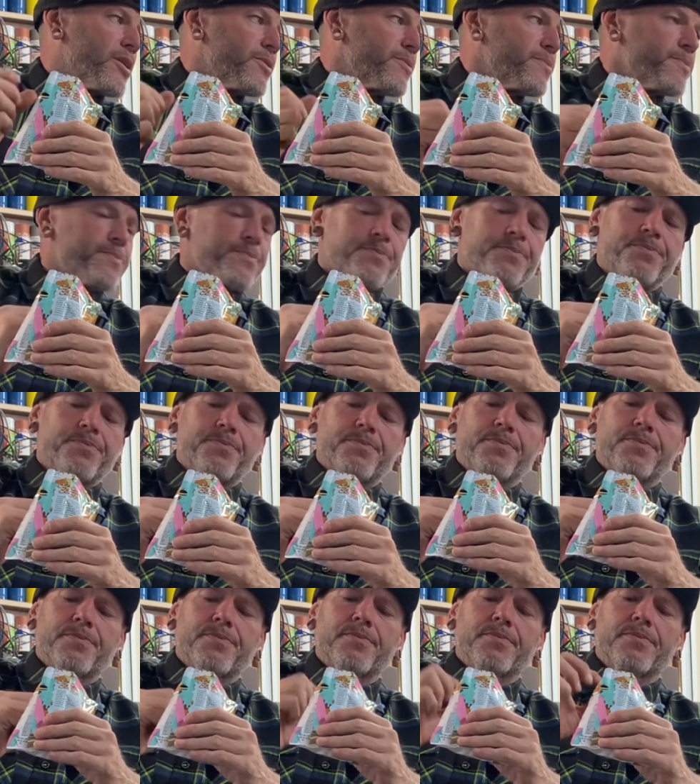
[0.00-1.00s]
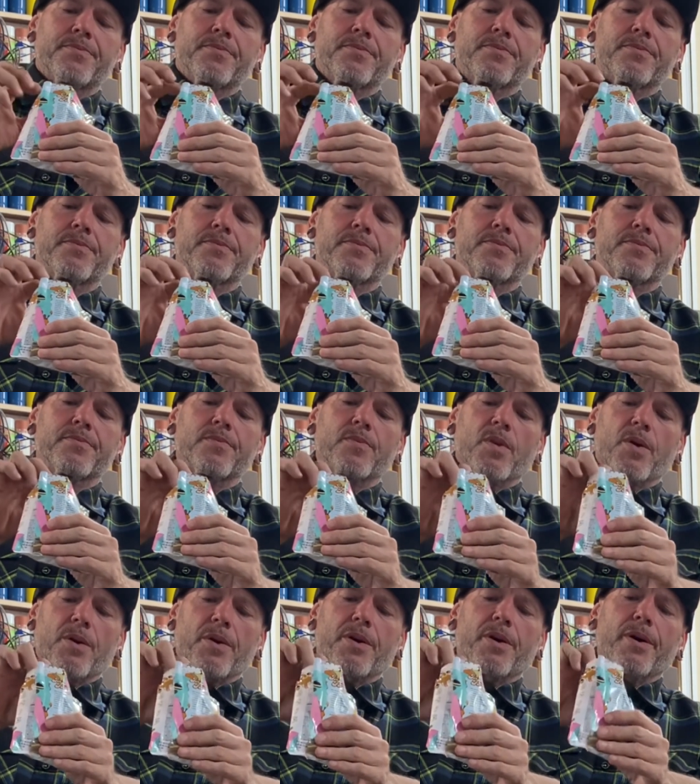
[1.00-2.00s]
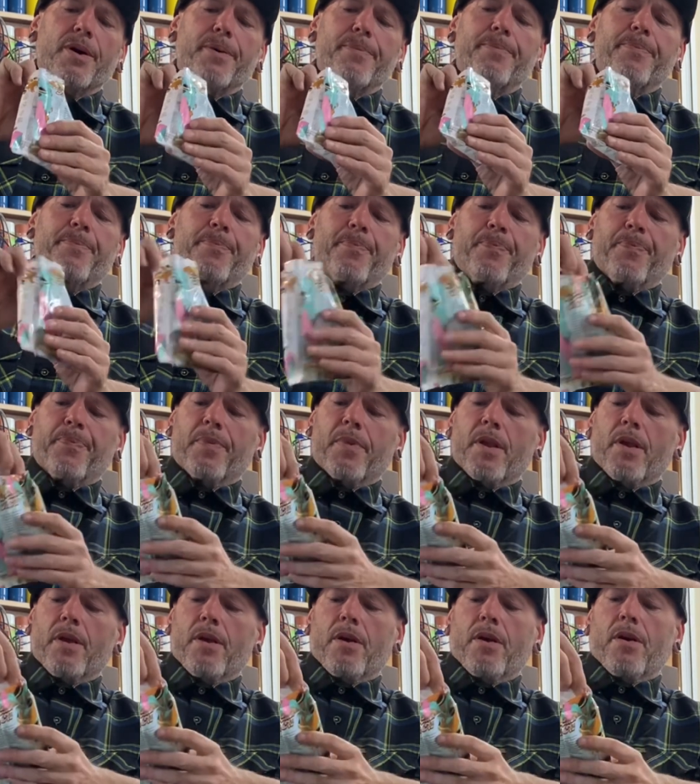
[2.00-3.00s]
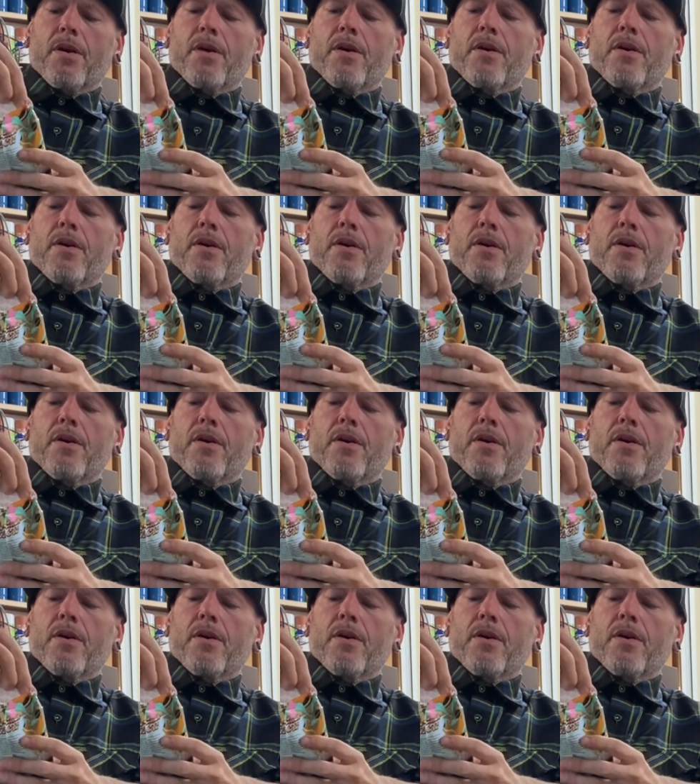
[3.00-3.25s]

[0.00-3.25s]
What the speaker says: It's very chocolatey. Chocolate is the